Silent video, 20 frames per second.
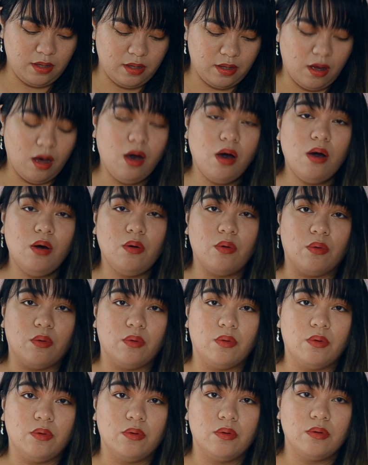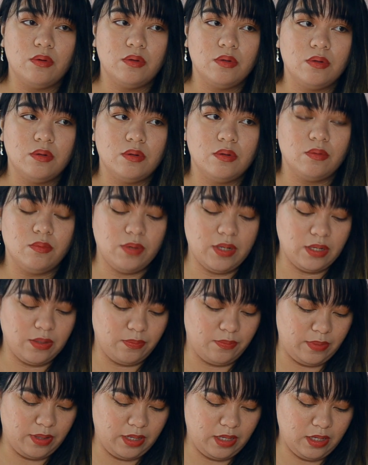oh, wait a
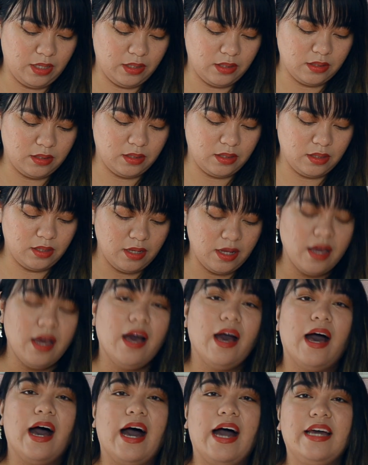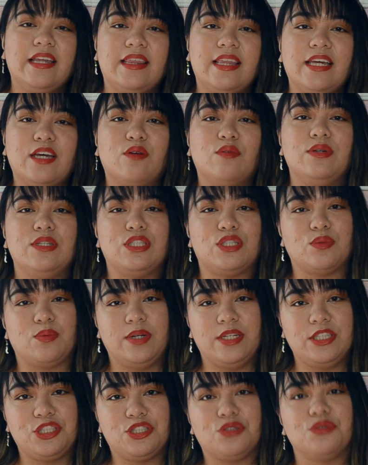minute. I think we
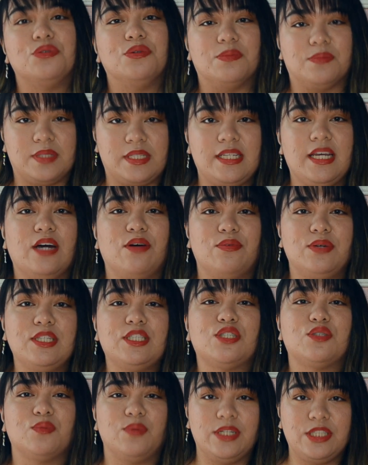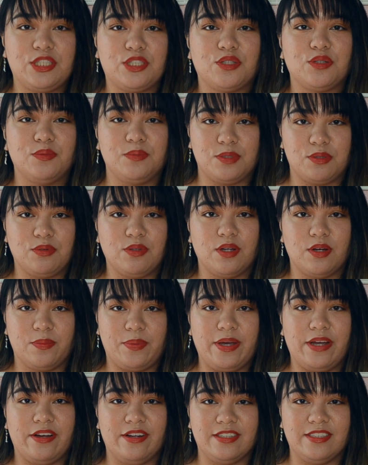switched rooms. Yeah, we switched rooms with our
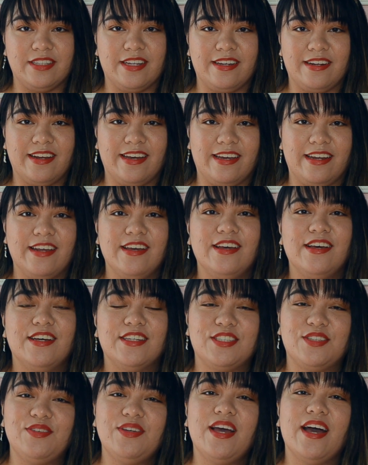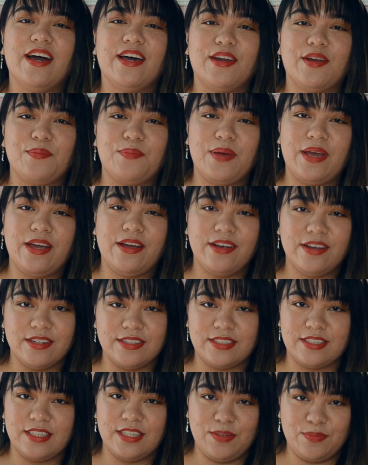parents that night. So we had our
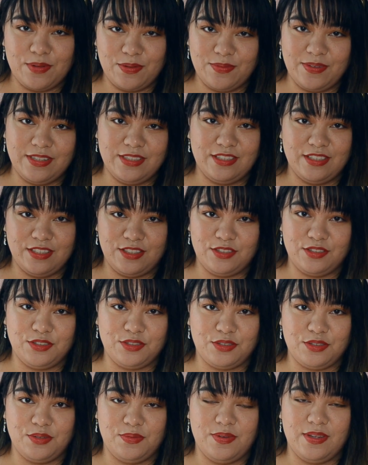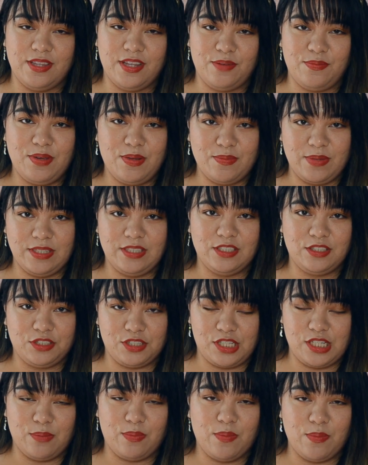parents sleep in my sister's room, and then me and my sister
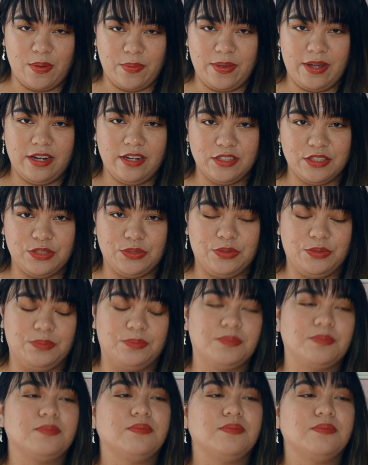slept in my parents' room.